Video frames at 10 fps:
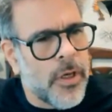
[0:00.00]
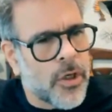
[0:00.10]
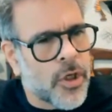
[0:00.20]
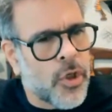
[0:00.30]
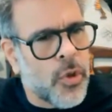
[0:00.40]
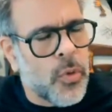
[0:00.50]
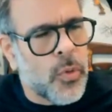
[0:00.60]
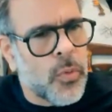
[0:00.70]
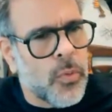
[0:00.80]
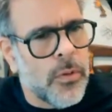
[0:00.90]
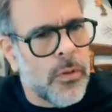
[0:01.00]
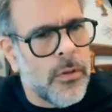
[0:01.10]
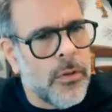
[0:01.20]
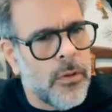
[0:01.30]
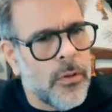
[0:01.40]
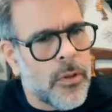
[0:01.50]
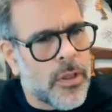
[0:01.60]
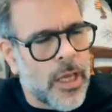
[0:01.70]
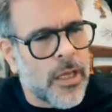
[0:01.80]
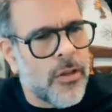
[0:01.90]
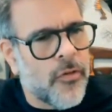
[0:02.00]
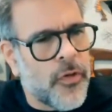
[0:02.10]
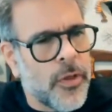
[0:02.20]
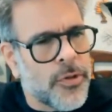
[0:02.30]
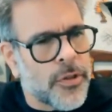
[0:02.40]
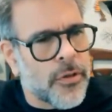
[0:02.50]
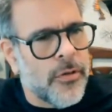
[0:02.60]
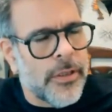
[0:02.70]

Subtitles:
a cool thing in the future.